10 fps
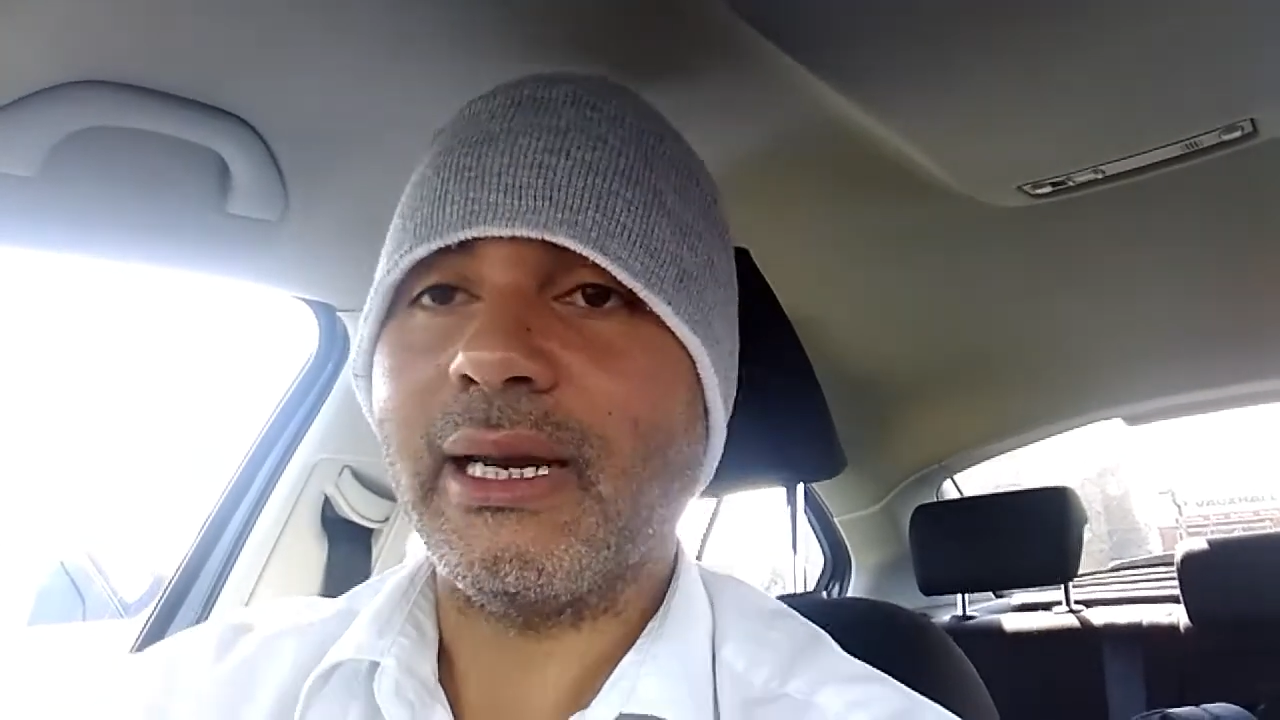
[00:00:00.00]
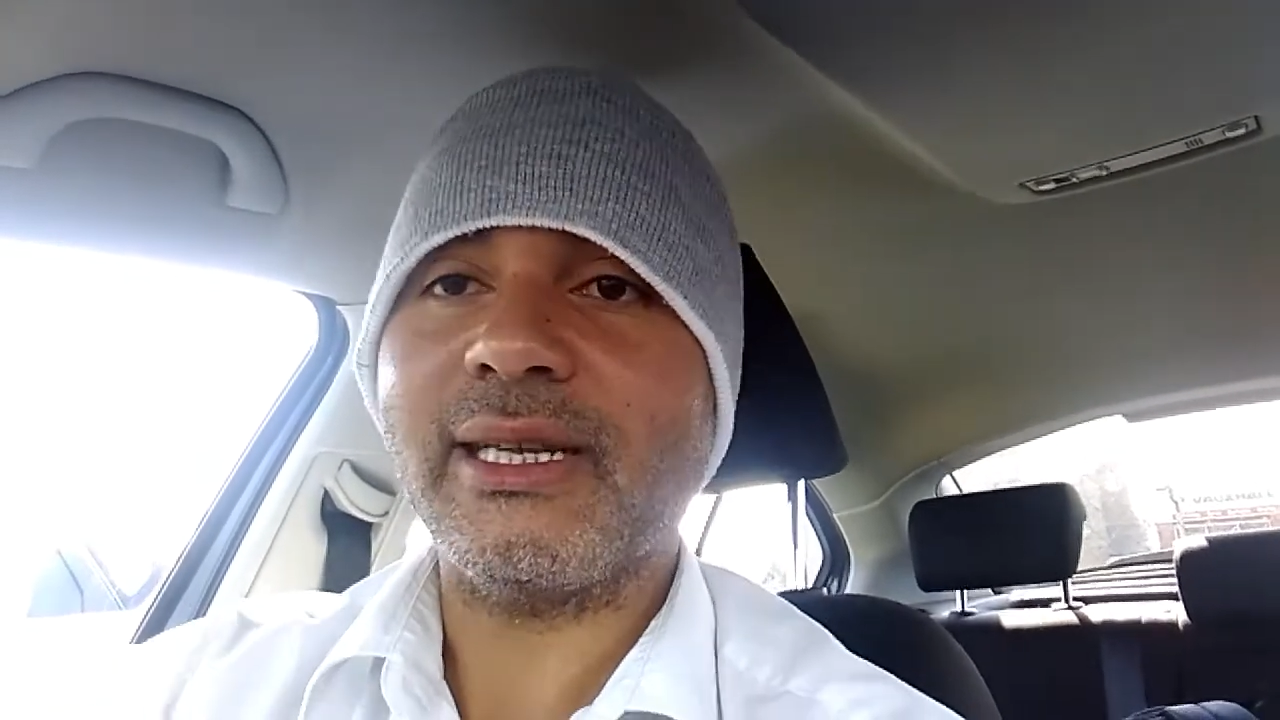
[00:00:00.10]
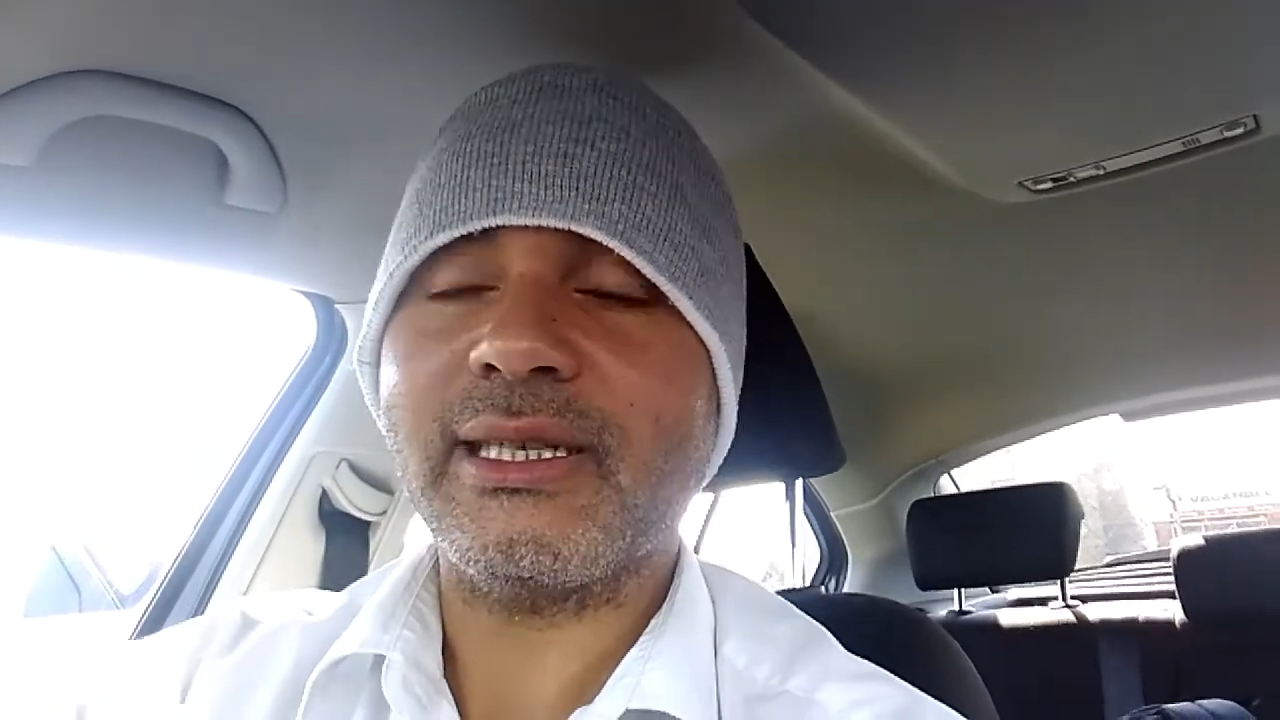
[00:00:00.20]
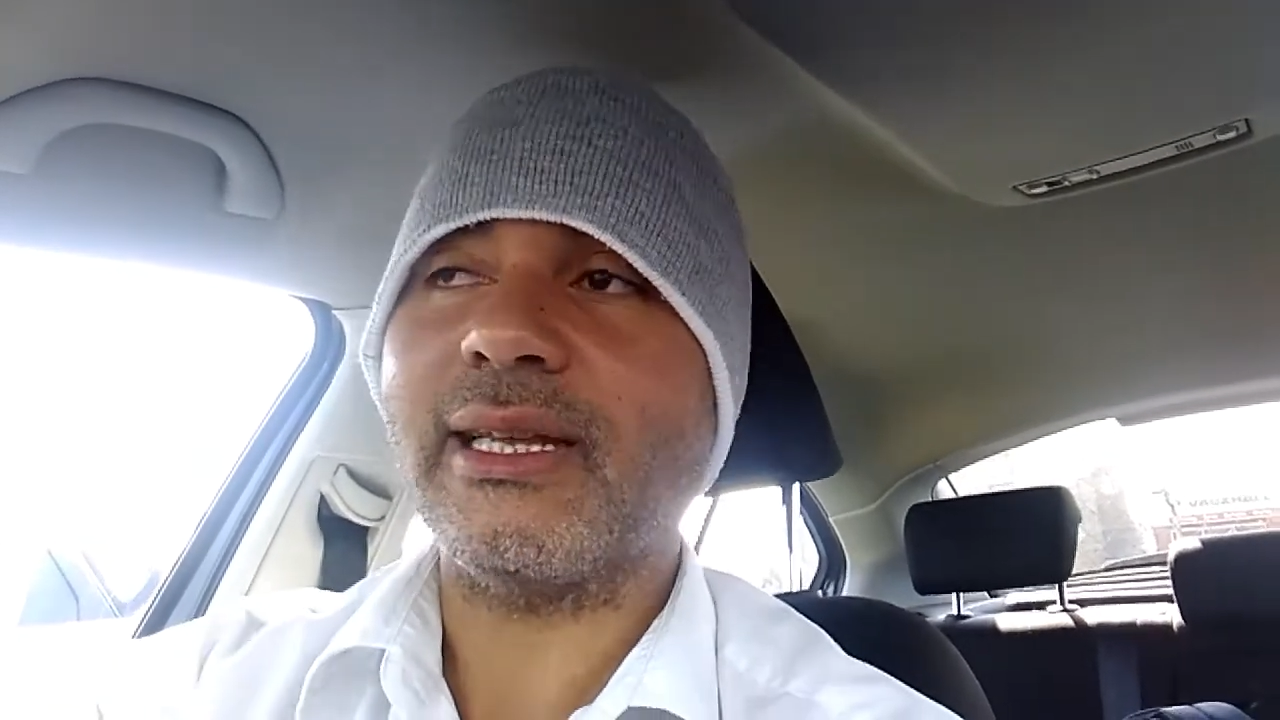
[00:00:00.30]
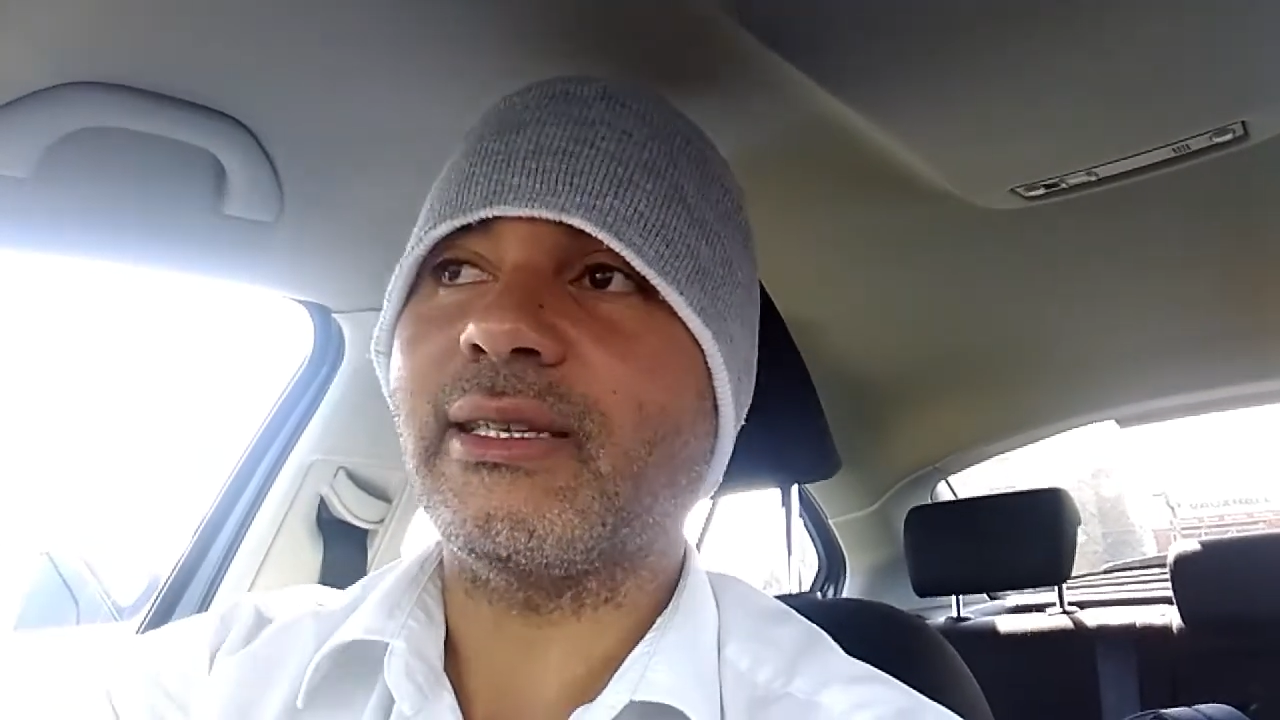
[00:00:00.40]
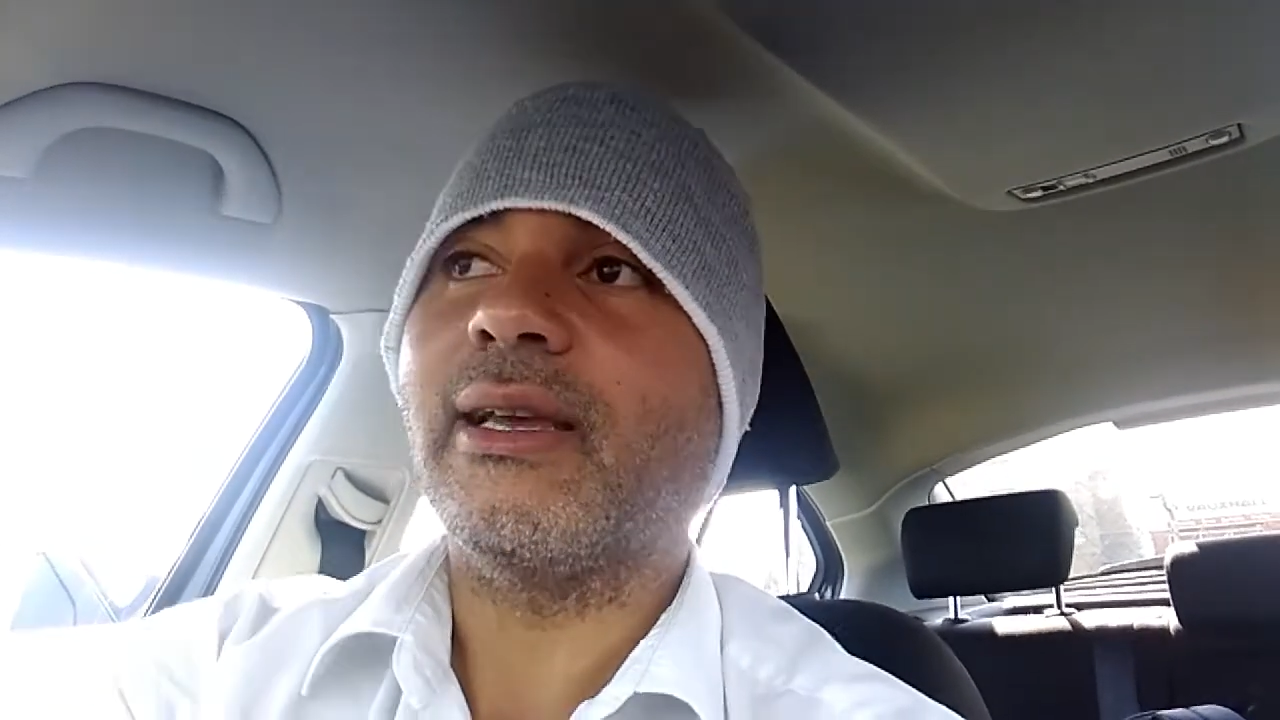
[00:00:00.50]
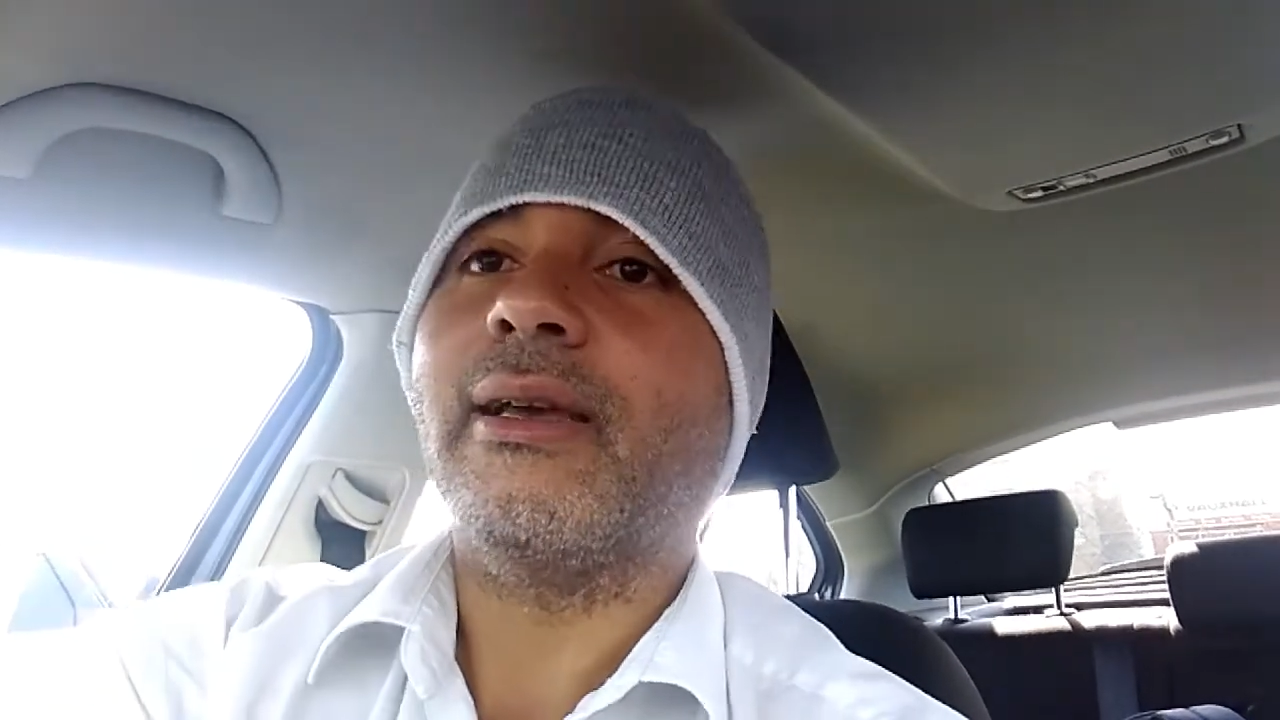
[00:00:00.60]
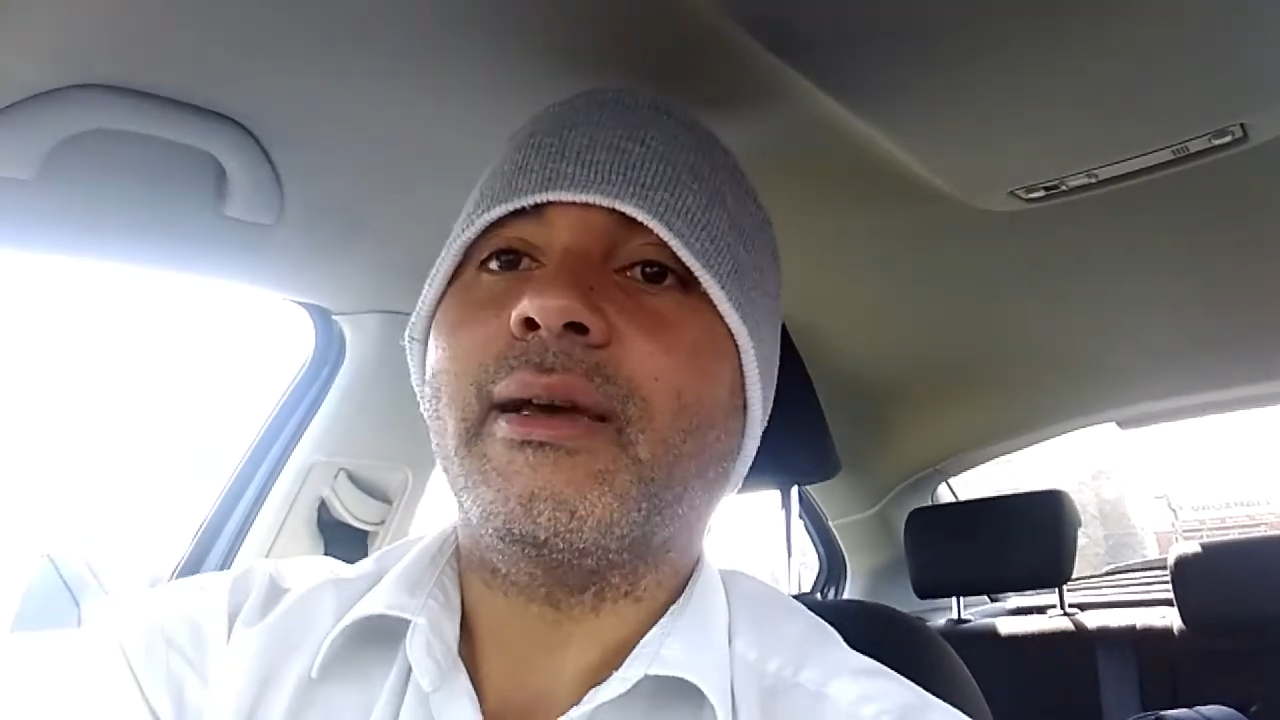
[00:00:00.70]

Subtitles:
it says